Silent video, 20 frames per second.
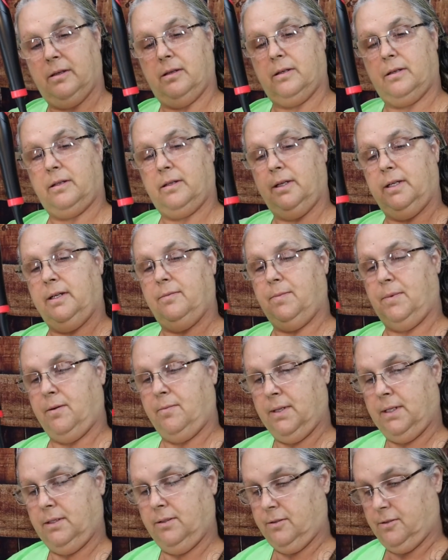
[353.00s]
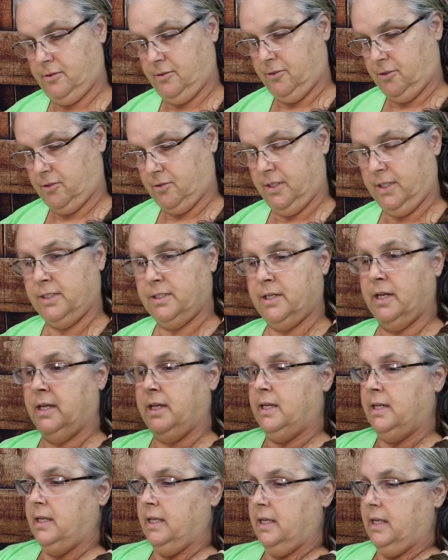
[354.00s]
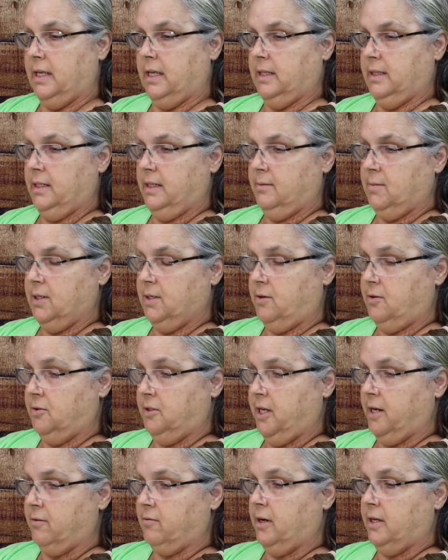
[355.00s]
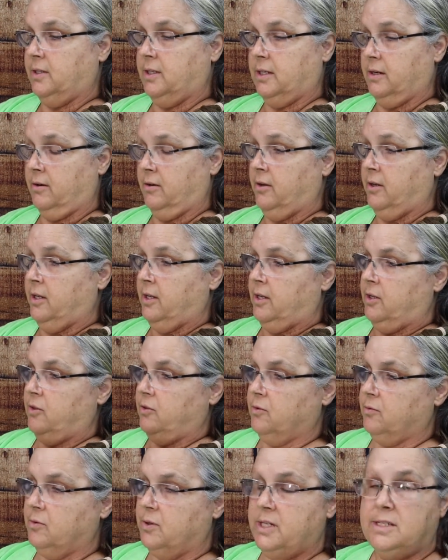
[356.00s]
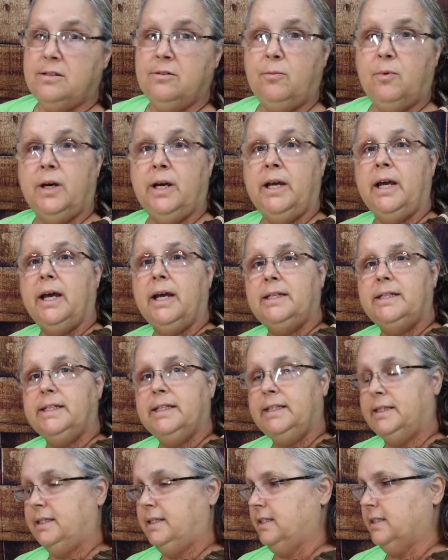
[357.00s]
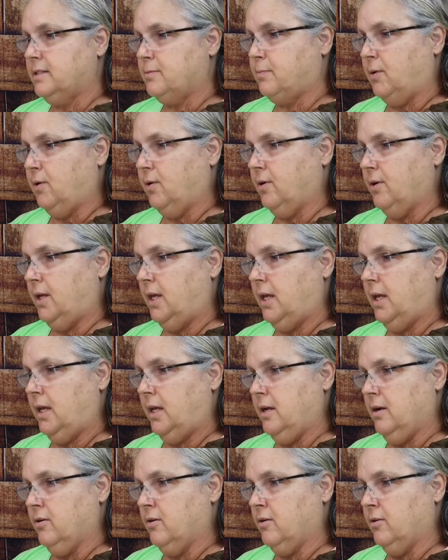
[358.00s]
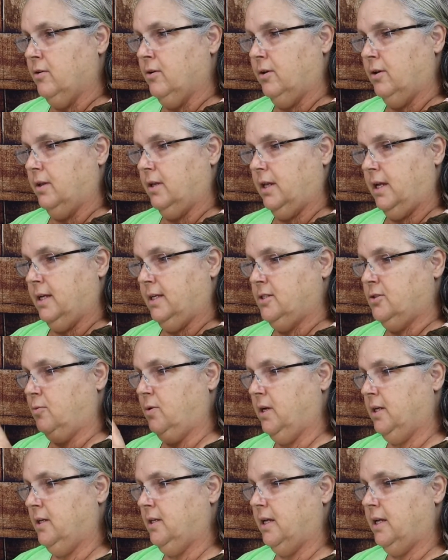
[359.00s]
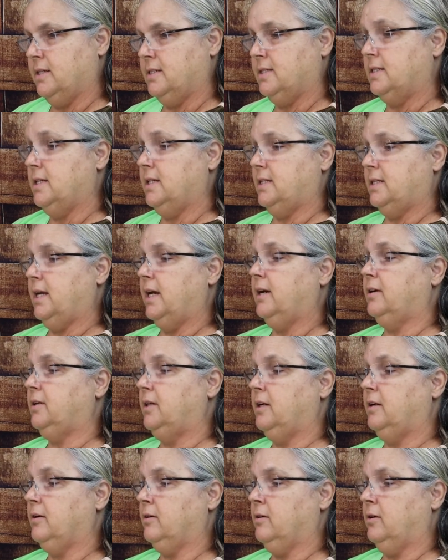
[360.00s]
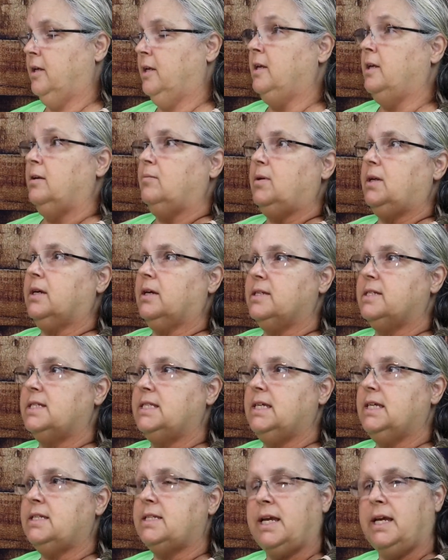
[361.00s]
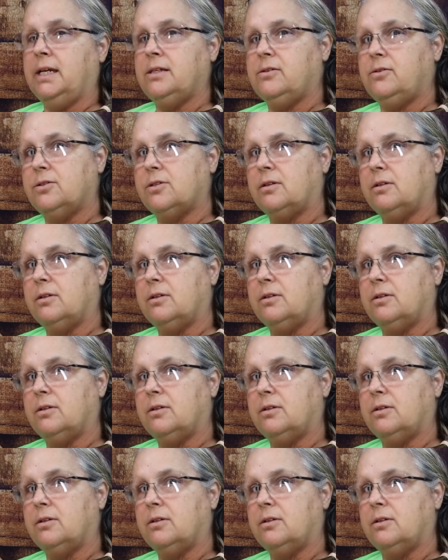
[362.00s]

clean up all my little glue strings, and then I'm going to hold that right there. The reason why I did this part here as well as this down here, because this handle is a